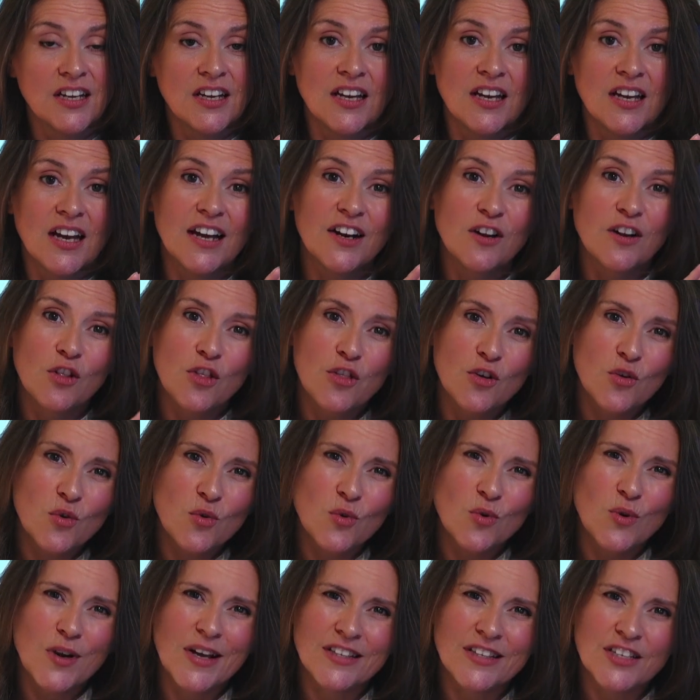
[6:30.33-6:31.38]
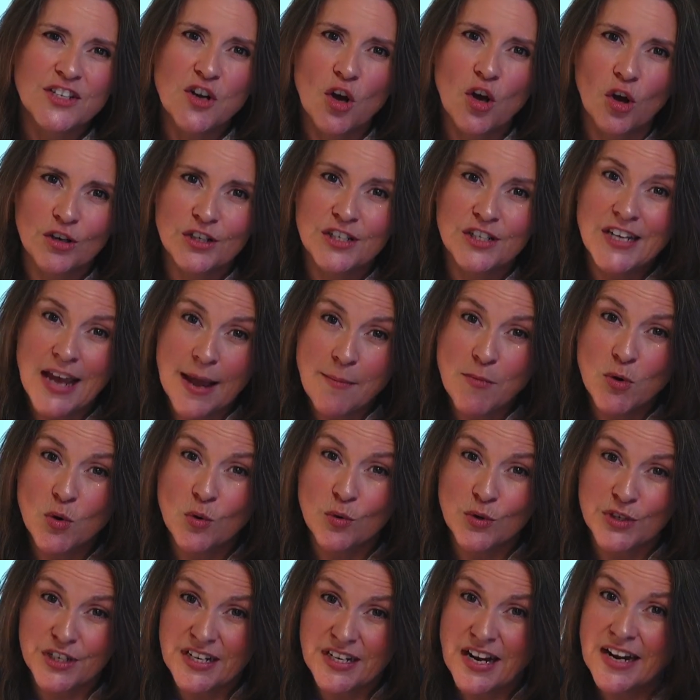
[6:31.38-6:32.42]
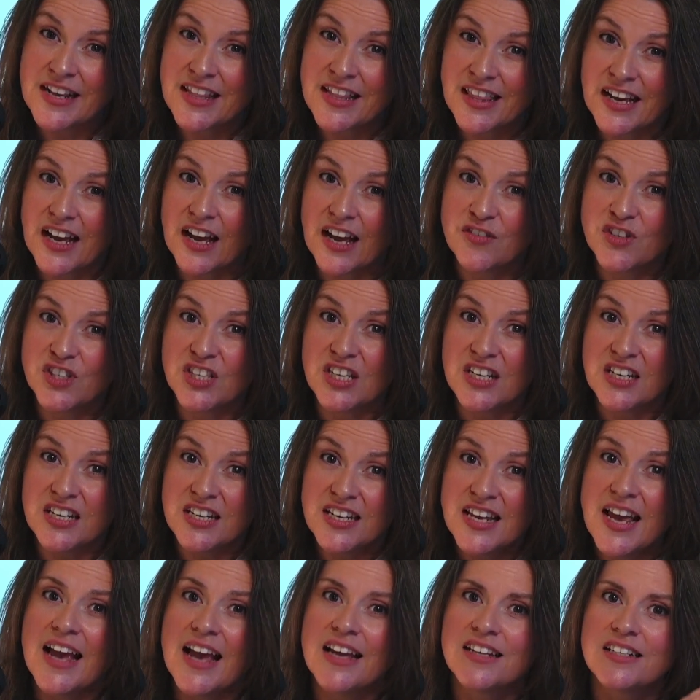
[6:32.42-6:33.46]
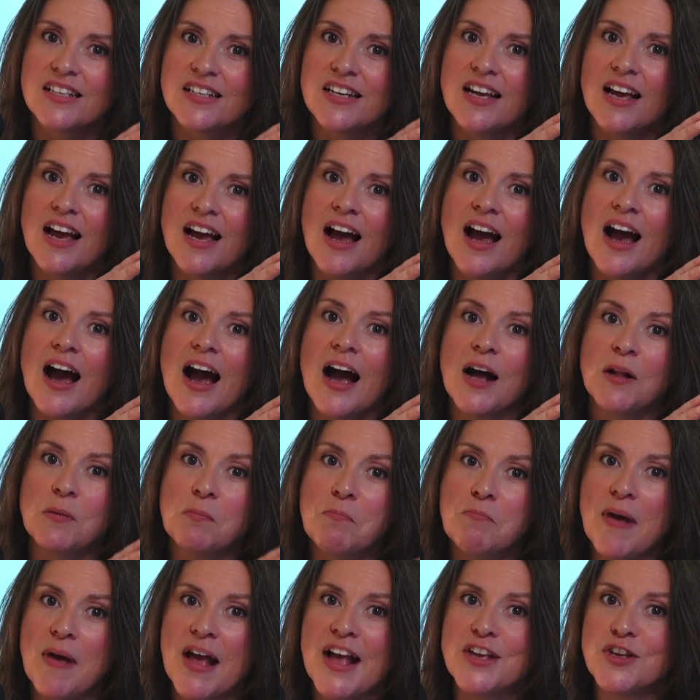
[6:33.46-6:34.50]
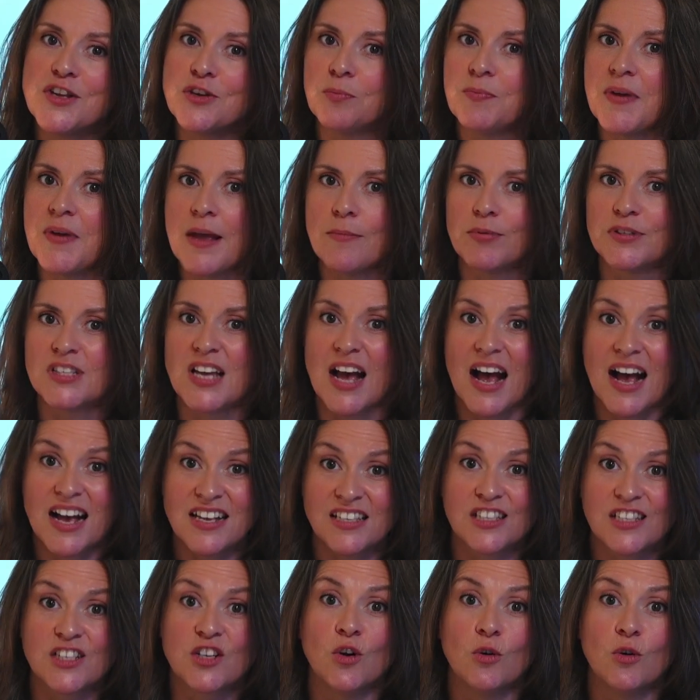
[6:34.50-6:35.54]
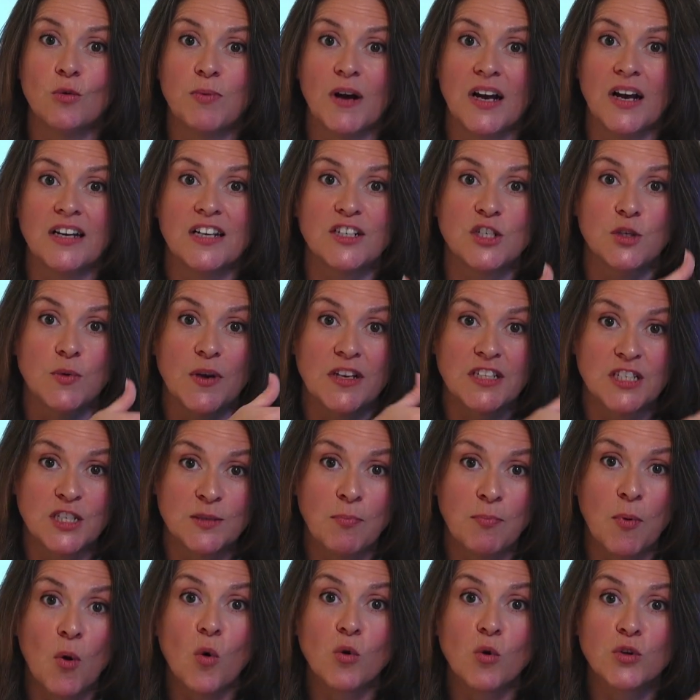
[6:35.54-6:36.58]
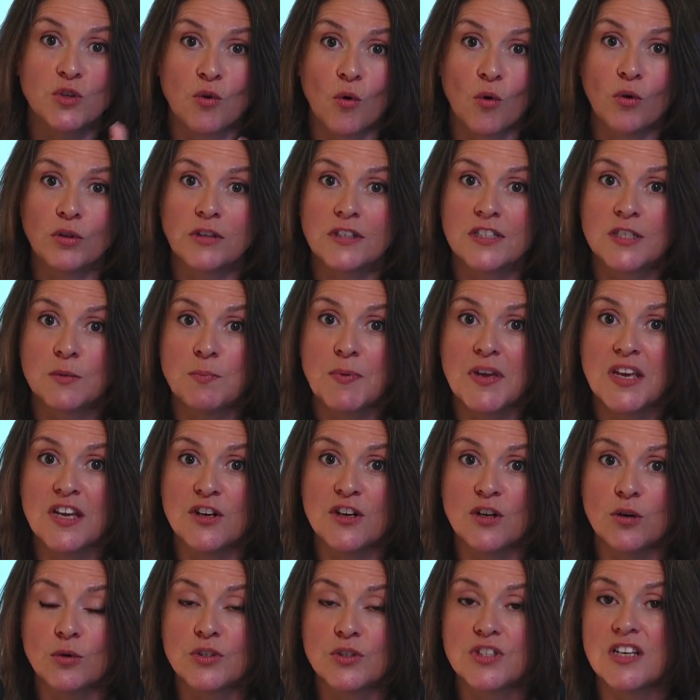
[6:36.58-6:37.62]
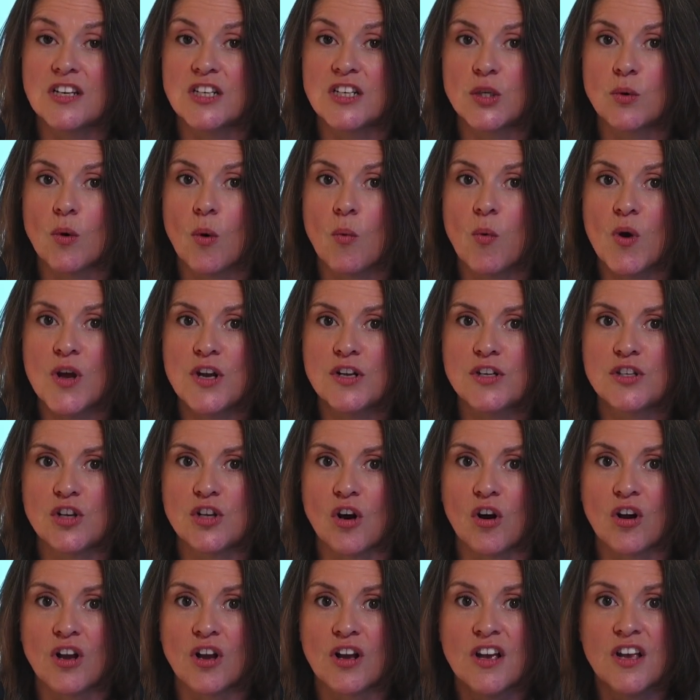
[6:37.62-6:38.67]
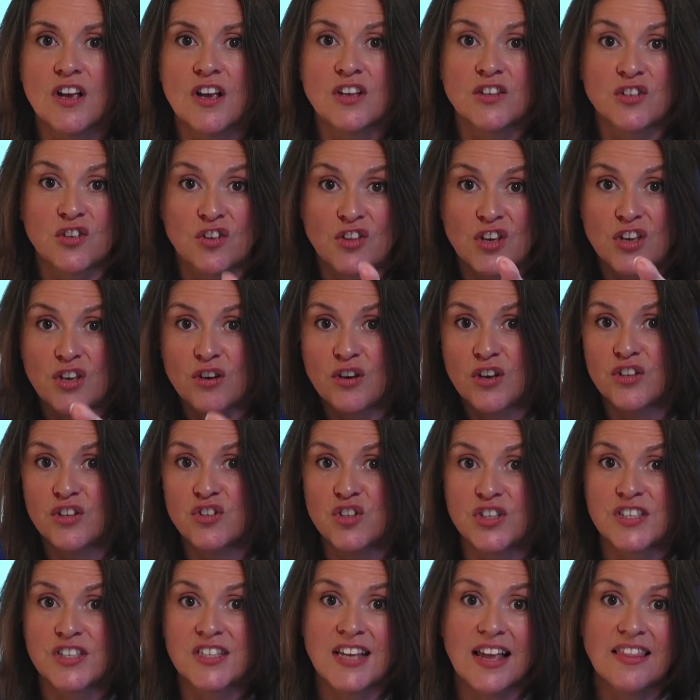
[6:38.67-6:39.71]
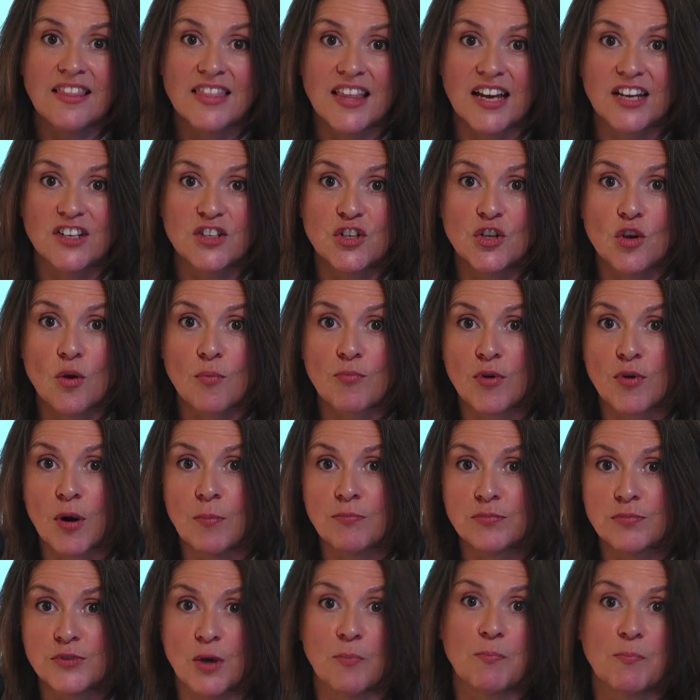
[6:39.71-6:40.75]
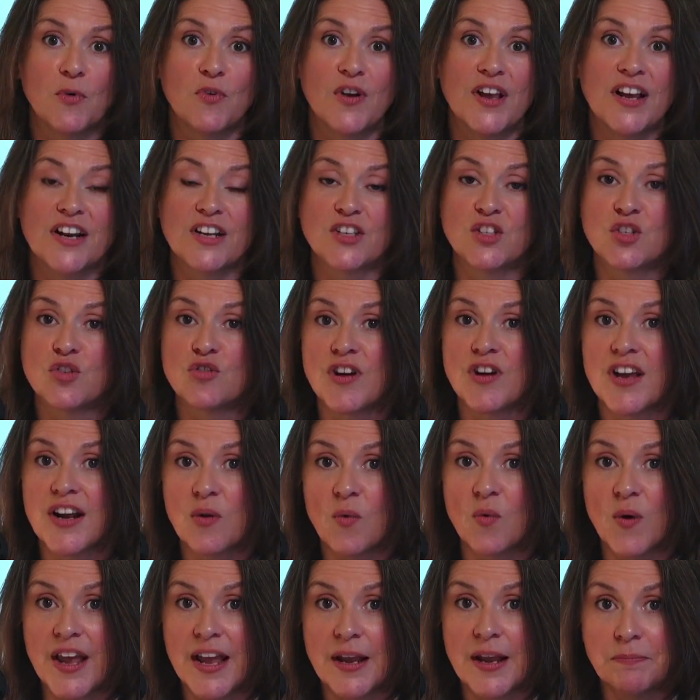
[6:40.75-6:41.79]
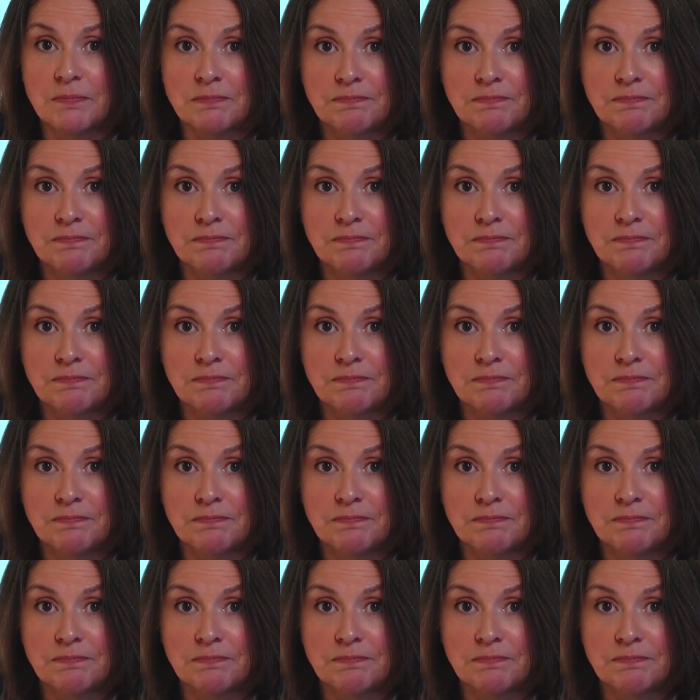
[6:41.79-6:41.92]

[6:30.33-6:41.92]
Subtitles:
And although it's not demoed in anything I've seen yet, I'll bet you'll be able to ask Copilot to export all the speaker notes into a Word doc so that you can just send that to your prompt operator straight away.